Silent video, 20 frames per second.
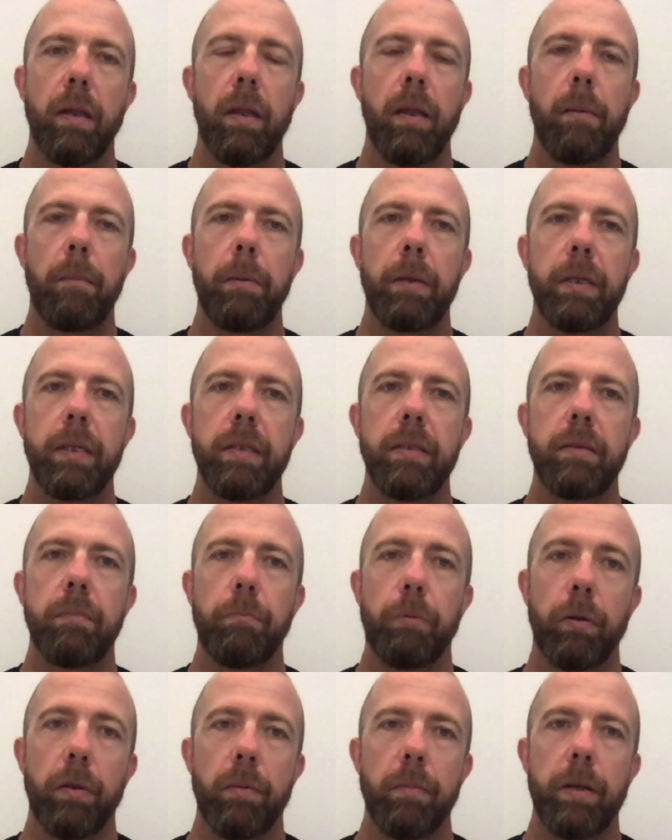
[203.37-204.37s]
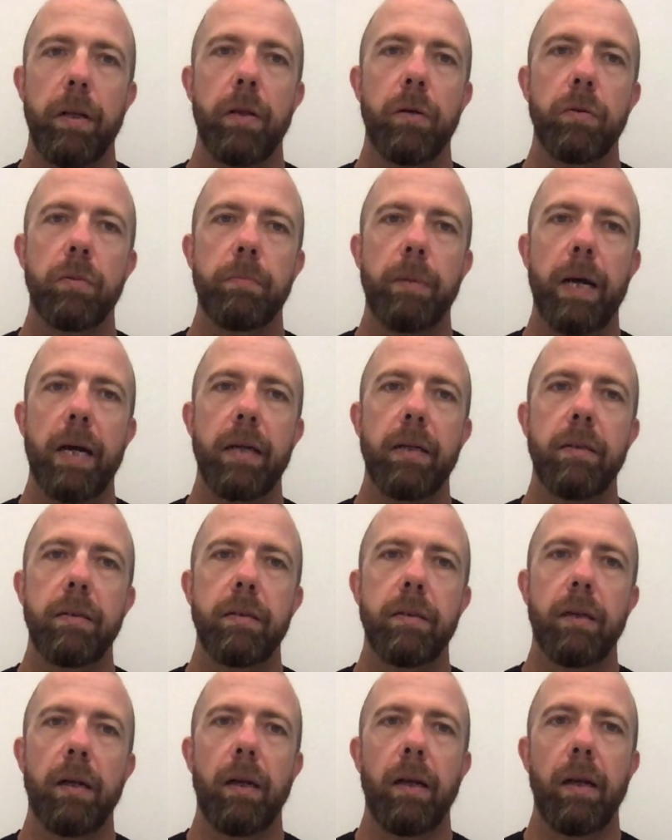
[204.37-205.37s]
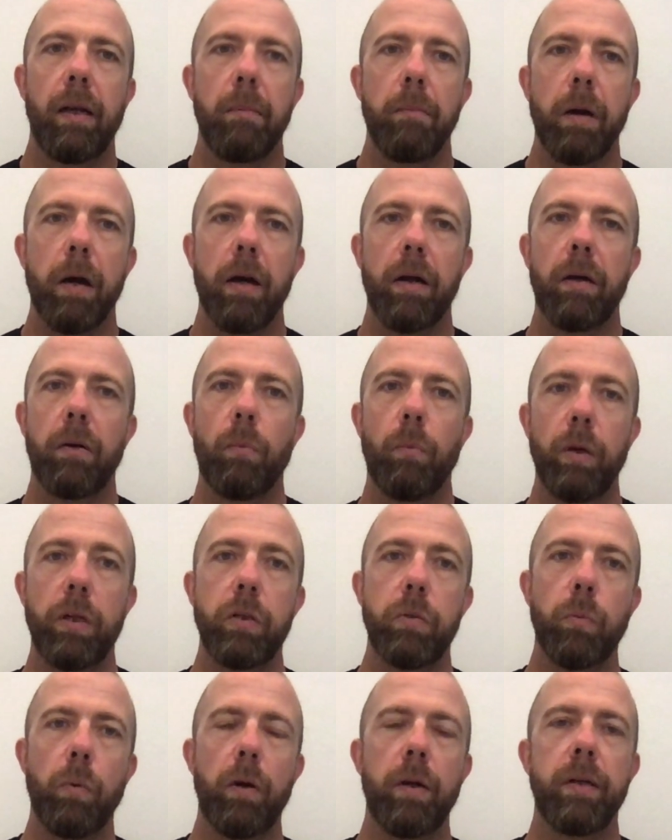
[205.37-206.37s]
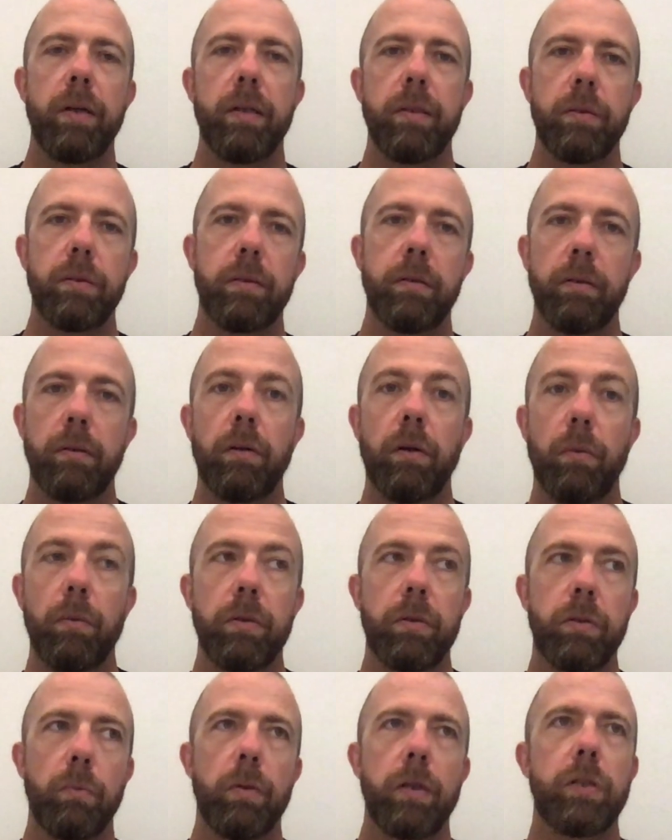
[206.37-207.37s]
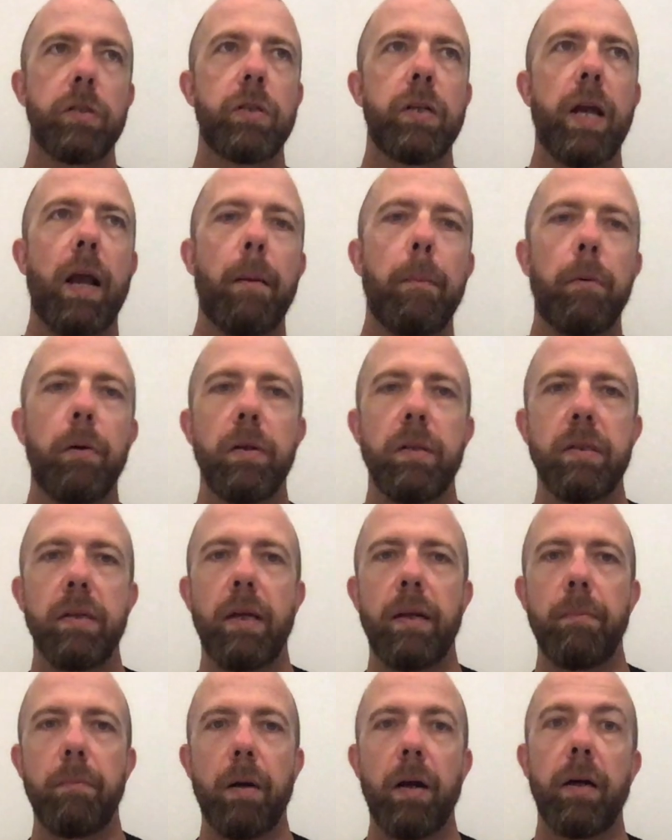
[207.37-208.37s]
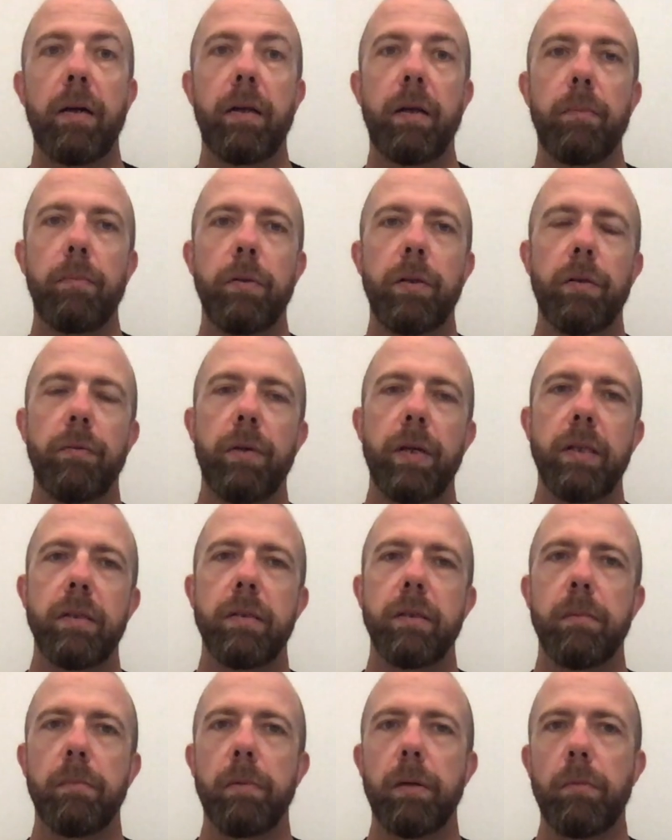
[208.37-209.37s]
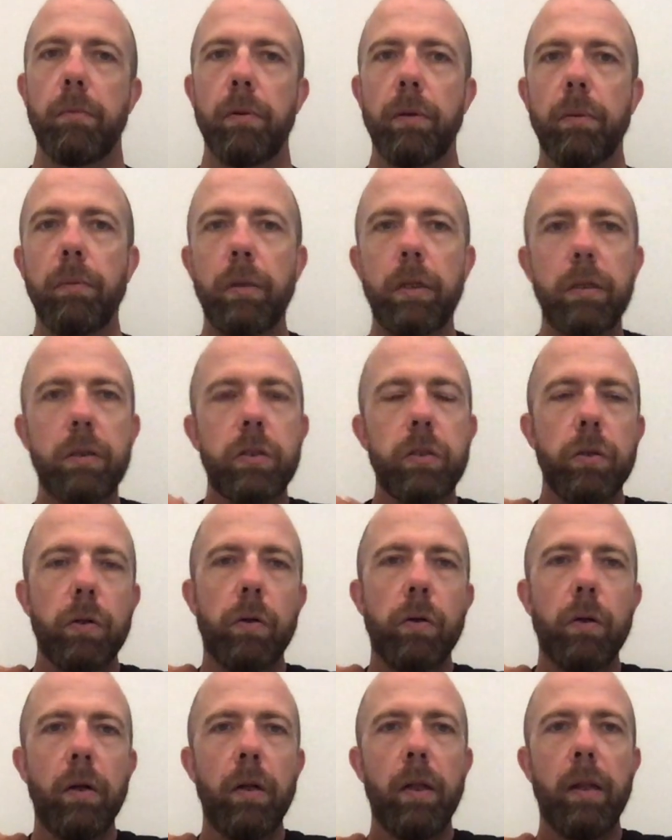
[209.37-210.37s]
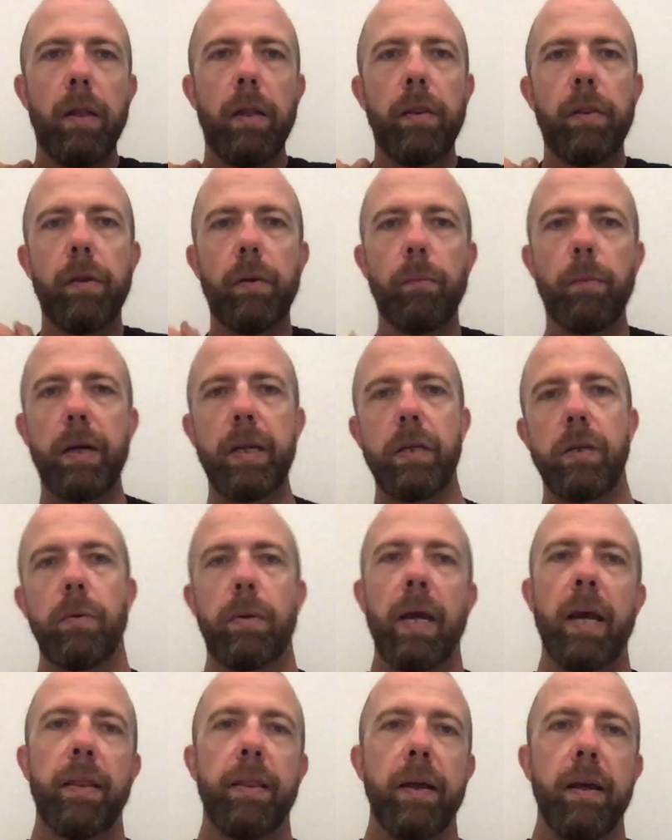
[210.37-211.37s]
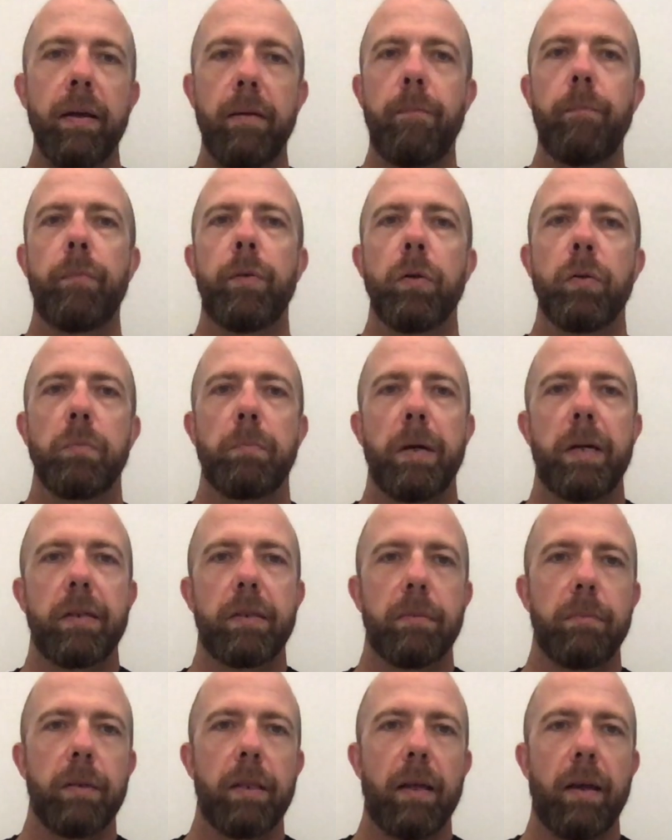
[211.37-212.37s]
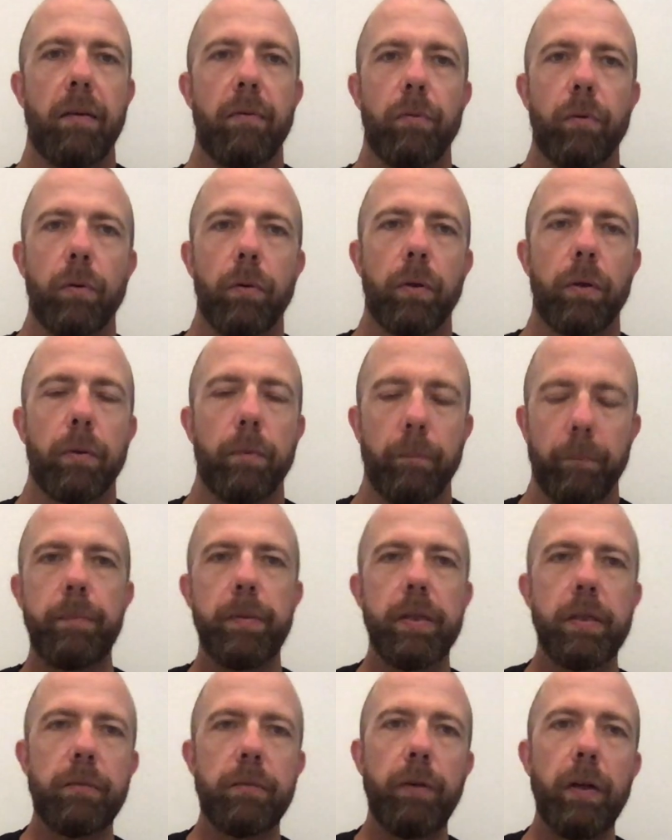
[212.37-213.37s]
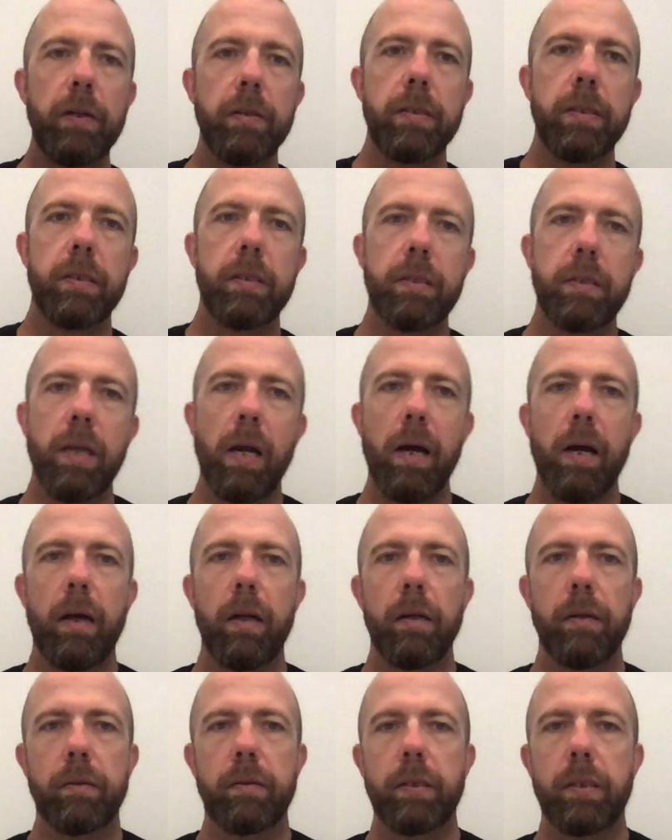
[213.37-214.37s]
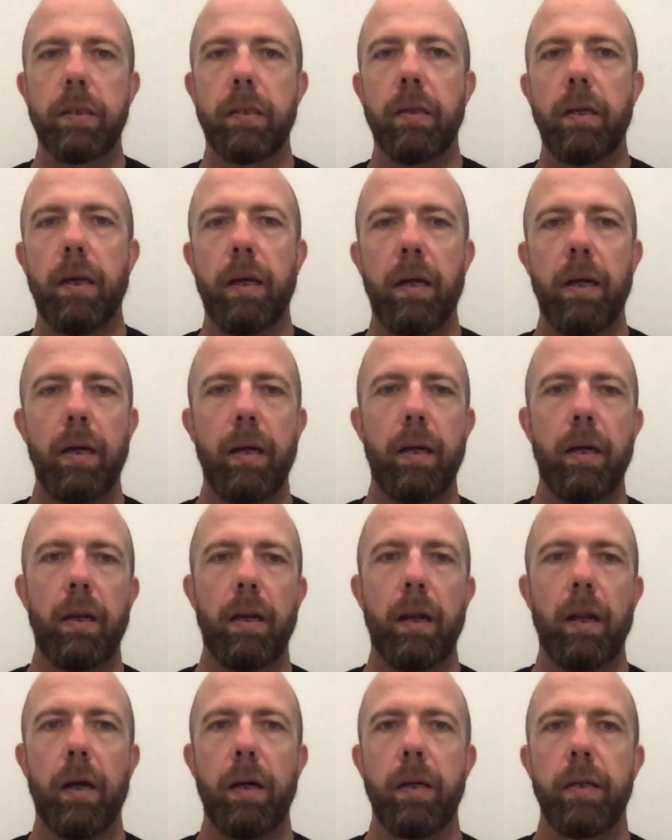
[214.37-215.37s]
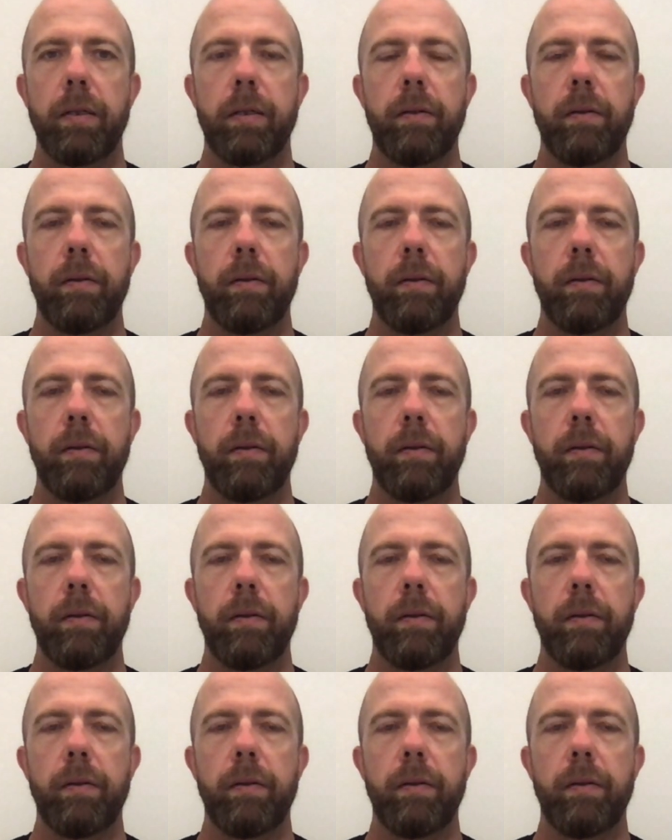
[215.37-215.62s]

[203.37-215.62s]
please put them in those bags, clearly mark which one is going to which checkpoint, and mark it up with your race number. We will ensure that when you get there, those bags will be there for you. As far as the start line,